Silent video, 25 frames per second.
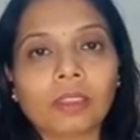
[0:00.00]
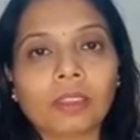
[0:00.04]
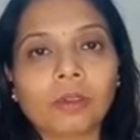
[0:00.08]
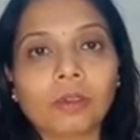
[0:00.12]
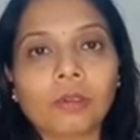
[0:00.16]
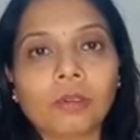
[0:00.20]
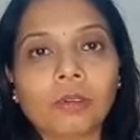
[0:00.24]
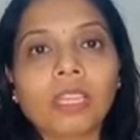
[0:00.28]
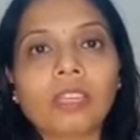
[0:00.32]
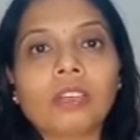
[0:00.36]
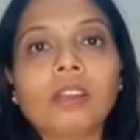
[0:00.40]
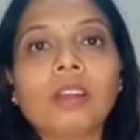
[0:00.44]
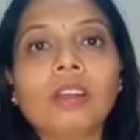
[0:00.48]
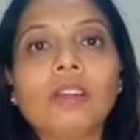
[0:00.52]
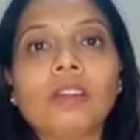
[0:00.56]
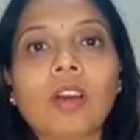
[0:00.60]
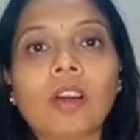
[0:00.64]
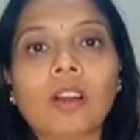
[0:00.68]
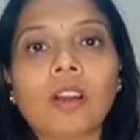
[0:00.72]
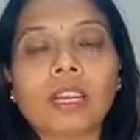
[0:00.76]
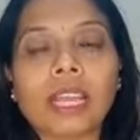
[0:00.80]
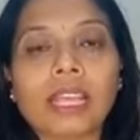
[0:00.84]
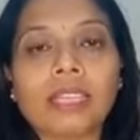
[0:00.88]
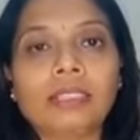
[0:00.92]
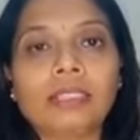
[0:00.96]
Okay,
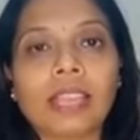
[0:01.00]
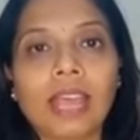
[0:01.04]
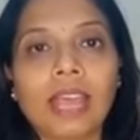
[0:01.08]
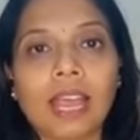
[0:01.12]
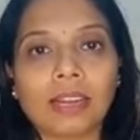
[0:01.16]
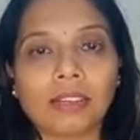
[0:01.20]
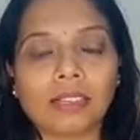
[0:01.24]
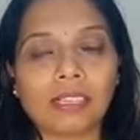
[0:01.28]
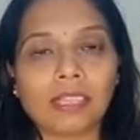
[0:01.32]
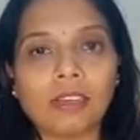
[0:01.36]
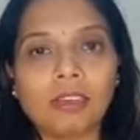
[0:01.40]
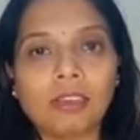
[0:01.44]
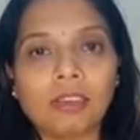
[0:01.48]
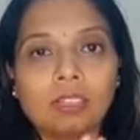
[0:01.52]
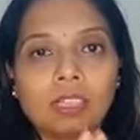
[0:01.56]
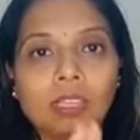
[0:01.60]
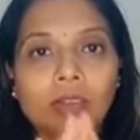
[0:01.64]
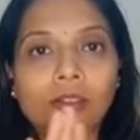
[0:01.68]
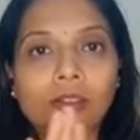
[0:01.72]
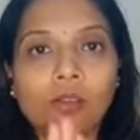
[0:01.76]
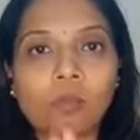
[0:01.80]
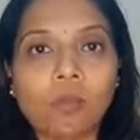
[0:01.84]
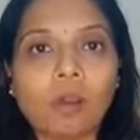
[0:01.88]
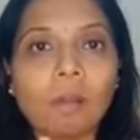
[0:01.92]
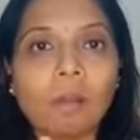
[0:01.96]
not exactly on the
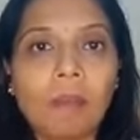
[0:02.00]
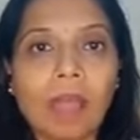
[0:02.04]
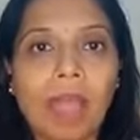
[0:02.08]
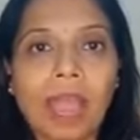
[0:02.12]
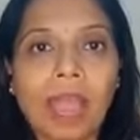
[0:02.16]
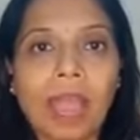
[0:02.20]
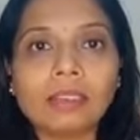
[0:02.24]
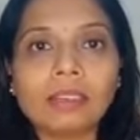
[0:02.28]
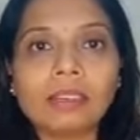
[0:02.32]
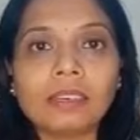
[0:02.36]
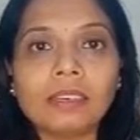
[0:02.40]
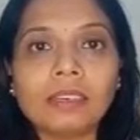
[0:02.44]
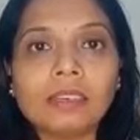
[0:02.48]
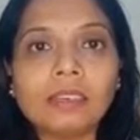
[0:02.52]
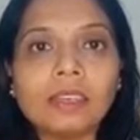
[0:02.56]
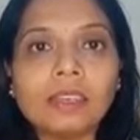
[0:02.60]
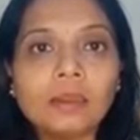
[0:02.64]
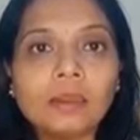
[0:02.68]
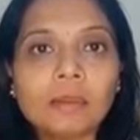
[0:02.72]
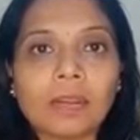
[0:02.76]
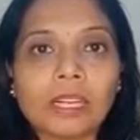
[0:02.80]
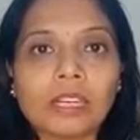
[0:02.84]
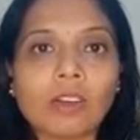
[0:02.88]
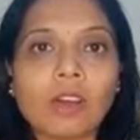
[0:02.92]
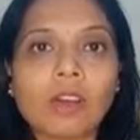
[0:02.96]
lower back,
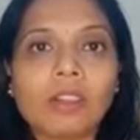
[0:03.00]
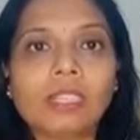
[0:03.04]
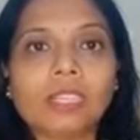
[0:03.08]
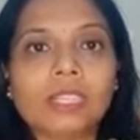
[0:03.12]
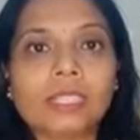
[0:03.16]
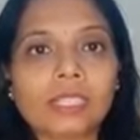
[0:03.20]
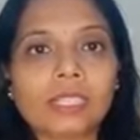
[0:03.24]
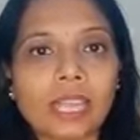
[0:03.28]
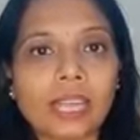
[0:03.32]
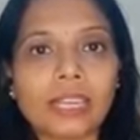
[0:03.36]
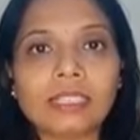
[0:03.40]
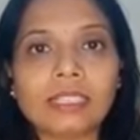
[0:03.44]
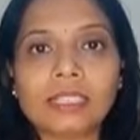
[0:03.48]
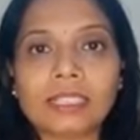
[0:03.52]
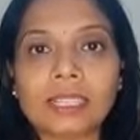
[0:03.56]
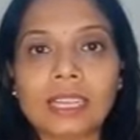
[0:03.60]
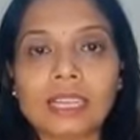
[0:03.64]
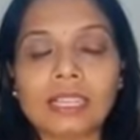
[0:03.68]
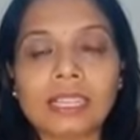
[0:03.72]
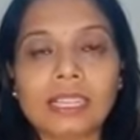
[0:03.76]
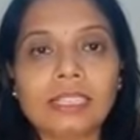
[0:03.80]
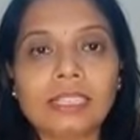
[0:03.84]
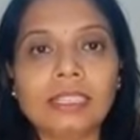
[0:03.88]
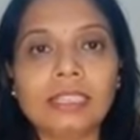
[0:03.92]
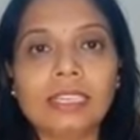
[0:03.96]
but on the sides, the
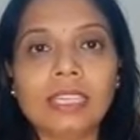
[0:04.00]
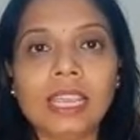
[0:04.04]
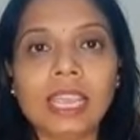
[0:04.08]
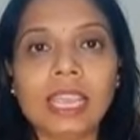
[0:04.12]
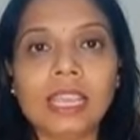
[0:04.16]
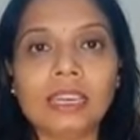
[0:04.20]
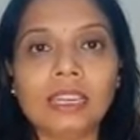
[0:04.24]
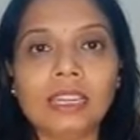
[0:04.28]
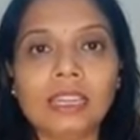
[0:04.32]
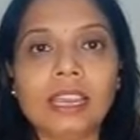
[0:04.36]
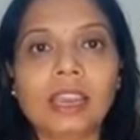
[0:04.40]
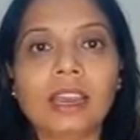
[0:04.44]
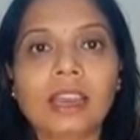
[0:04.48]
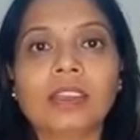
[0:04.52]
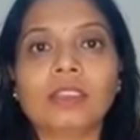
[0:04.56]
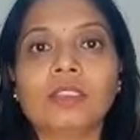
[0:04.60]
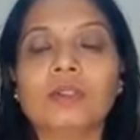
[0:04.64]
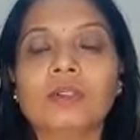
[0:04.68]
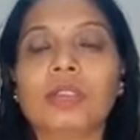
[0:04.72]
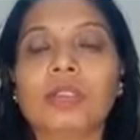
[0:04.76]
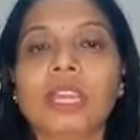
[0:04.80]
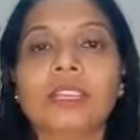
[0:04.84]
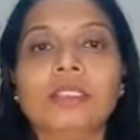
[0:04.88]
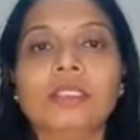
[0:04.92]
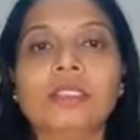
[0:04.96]
kidney area, you
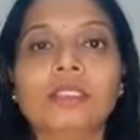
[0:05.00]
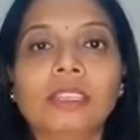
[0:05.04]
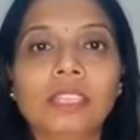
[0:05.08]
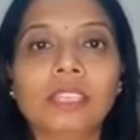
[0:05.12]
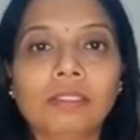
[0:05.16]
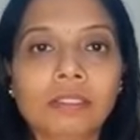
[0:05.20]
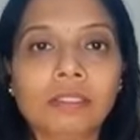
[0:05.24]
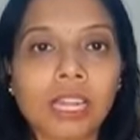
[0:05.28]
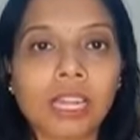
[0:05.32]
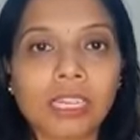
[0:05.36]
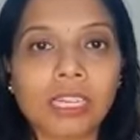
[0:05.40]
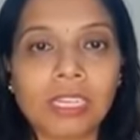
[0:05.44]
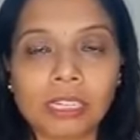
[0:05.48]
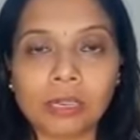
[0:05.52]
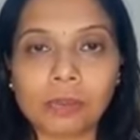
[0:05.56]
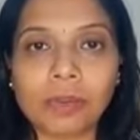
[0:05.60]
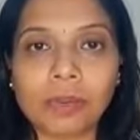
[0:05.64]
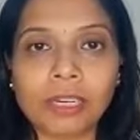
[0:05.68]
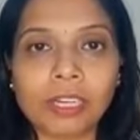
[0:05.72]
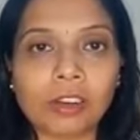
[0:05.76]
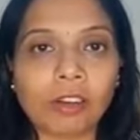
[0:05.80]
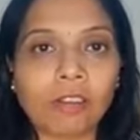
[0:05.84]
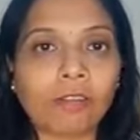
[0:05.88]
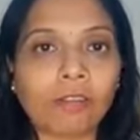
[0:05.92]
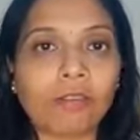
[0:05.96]
can give a little
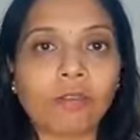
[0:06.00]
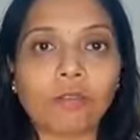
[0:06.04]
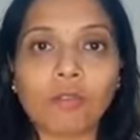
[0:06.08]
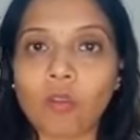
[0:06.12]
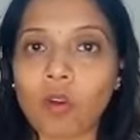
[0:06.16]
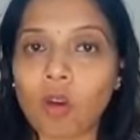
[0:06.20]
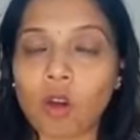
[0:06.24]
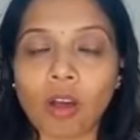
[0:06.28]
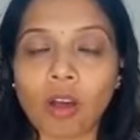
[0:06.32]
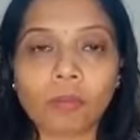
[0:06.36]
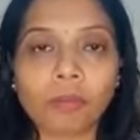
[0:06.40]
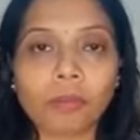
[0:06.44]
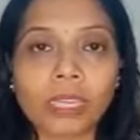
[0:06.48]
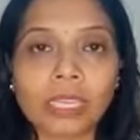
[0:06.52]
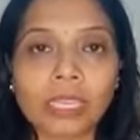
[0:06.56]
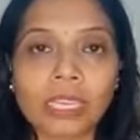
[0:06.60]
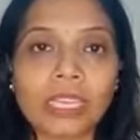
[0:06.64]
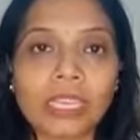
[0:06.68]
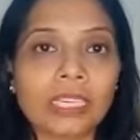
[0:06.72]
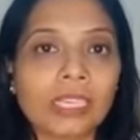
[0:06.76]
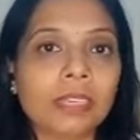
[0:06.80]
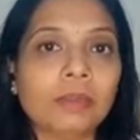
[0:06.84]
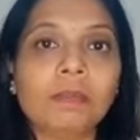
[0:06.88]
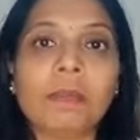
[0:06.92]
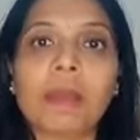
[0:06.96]
bit of warm
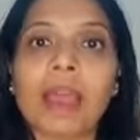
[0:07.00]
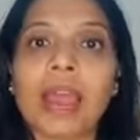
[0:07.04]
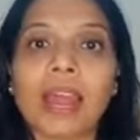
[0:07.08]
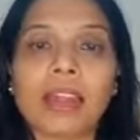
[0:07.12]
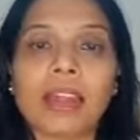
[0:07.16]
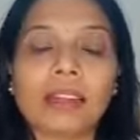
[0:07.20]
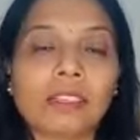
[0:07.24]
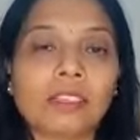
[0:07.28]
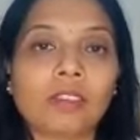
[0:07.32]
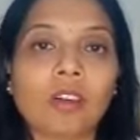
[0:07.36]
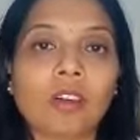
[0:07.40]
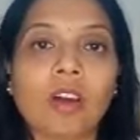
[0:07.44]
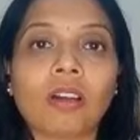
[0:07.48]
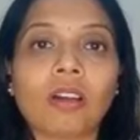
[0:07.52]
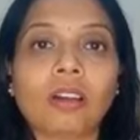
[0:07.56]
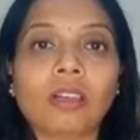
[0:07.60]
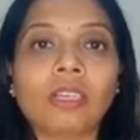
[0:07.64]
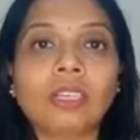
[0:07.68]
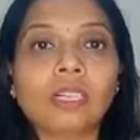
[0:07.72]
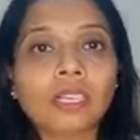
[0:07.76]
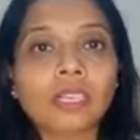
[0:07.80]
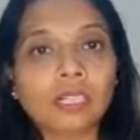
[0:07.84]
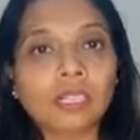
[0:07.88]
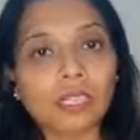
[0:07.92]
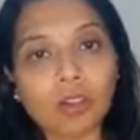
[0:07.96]
heating pads, or
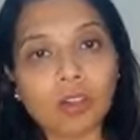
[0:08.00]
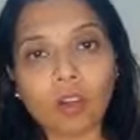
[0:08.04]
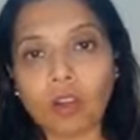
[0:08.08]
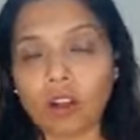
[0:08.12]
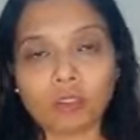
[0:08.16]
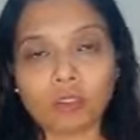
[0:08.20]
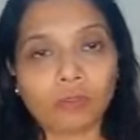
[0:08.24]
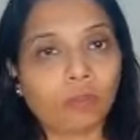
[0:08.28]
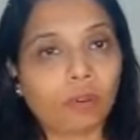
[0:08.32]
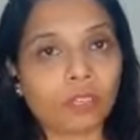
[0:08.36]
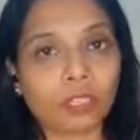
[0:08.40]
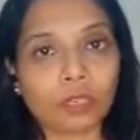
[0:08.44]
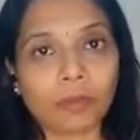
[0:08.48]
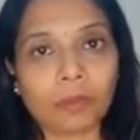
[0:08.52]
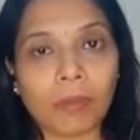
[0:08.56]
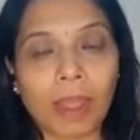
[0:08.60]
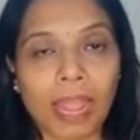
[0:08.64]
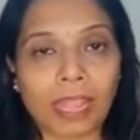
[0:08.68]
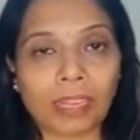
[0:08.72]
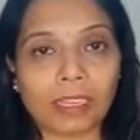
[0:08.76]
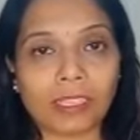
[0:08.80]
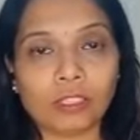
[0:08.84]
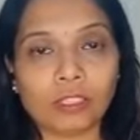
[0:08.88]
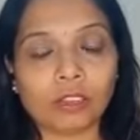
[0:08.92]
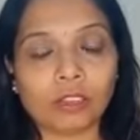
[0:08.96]
hot water
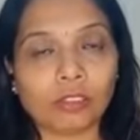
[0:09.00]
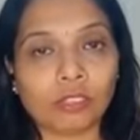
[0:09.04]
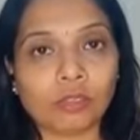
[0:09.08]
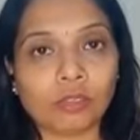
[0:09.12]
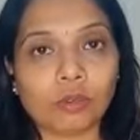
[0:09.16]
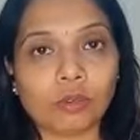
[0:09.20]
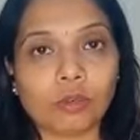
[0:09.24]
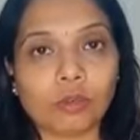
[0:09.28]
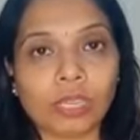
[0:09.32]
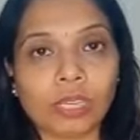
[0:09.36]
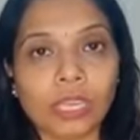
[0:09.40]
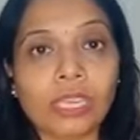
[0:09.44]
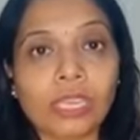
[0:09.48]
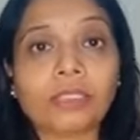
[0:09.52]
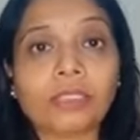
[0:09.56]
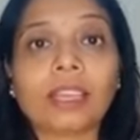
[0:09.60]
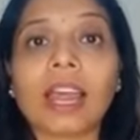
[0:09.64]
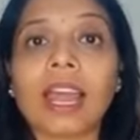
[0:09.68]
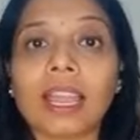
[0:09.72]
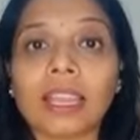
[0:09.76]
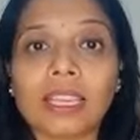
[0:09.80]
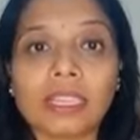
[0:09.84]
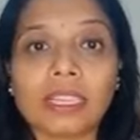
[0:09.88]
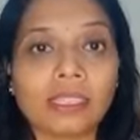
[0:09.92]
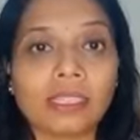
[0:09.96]
bag is also okay.
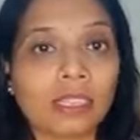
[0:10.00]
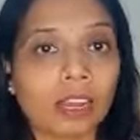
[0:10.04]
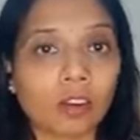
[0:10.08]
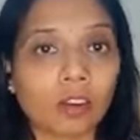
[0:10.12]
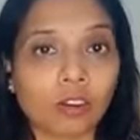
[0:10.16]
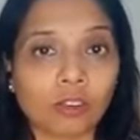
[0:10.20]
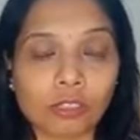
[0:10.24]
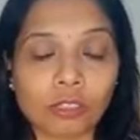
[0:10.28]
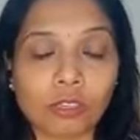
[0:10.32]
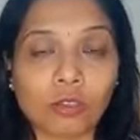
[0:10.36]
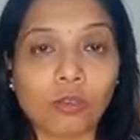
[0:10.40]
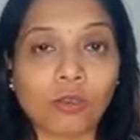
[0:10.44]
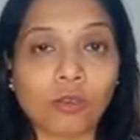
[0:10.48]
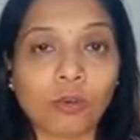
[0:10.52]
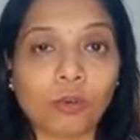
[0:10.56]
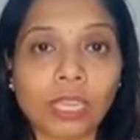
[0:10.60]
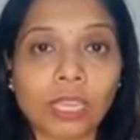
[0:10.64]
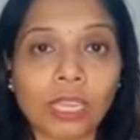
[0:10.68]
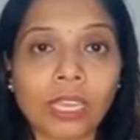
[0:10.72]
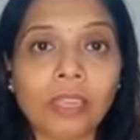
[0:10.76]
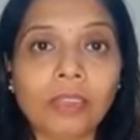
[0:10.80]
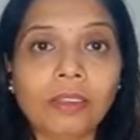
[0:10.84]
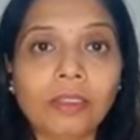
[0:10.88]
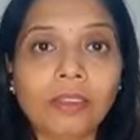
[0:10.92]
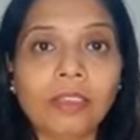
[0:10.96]
Thighs are also
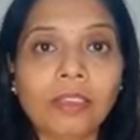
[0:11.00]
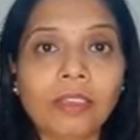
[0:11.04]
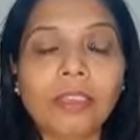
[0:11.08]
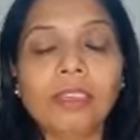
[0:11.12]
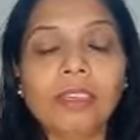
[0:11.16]
okay.